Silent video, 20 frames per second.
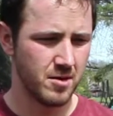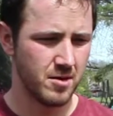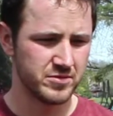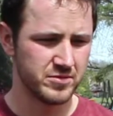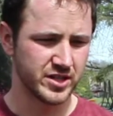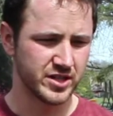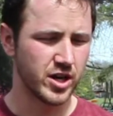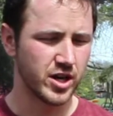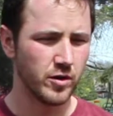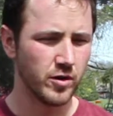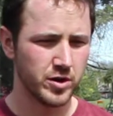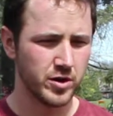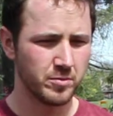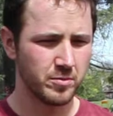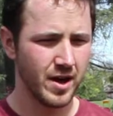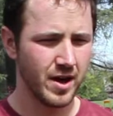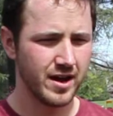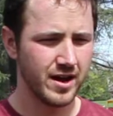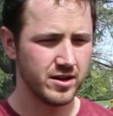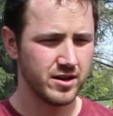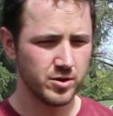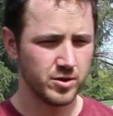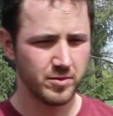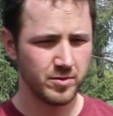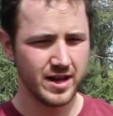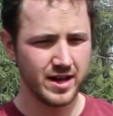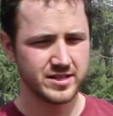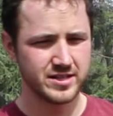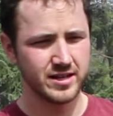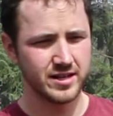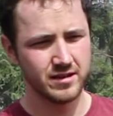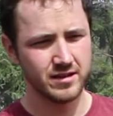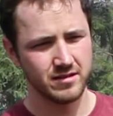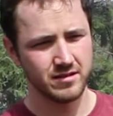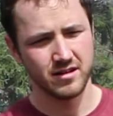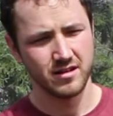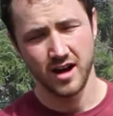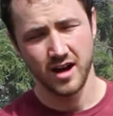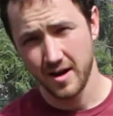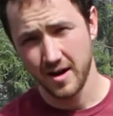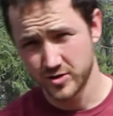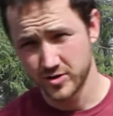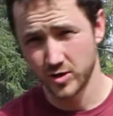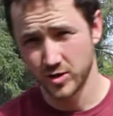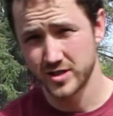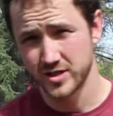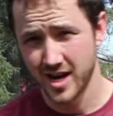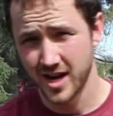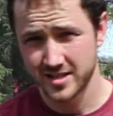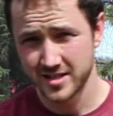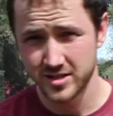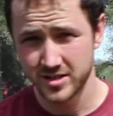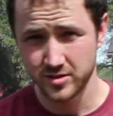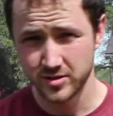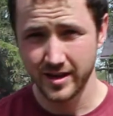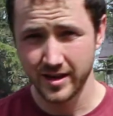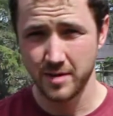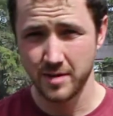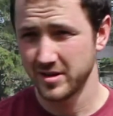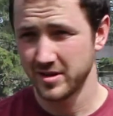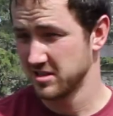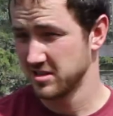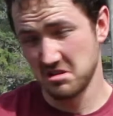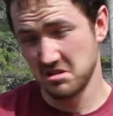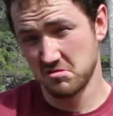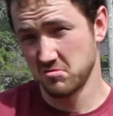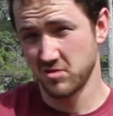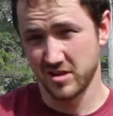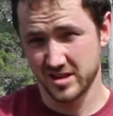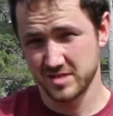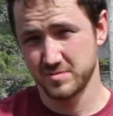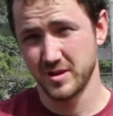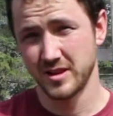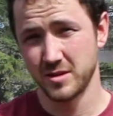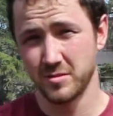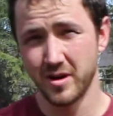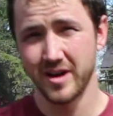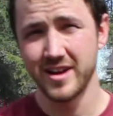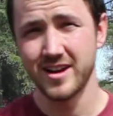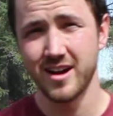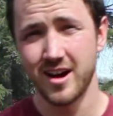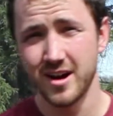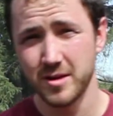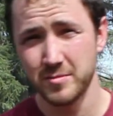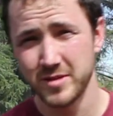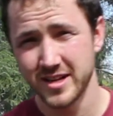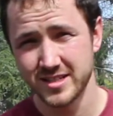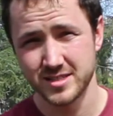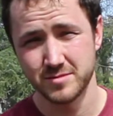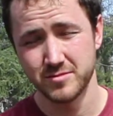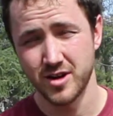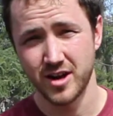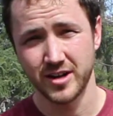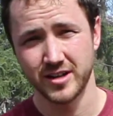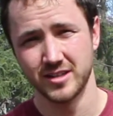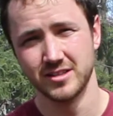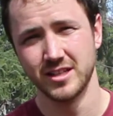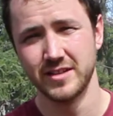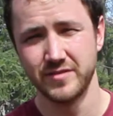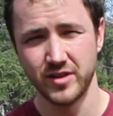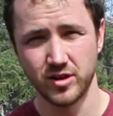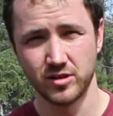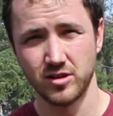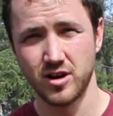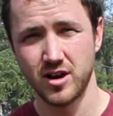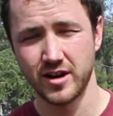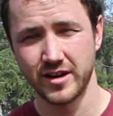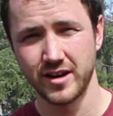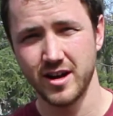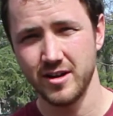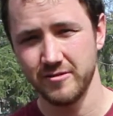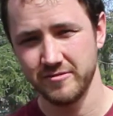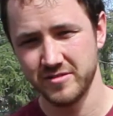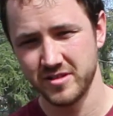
to coat your beds in. I've chose not to do that because I didn't want to spend the money on it because I'm not going to live here long enough,